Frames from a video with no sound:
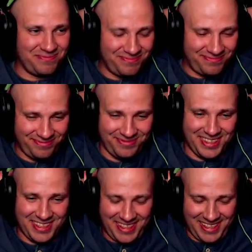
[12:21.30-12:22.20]

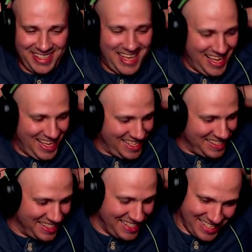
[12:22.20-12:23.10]

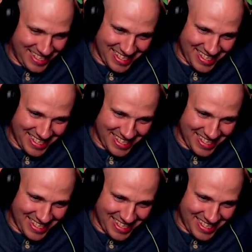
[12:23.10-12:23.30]
Nothing is said.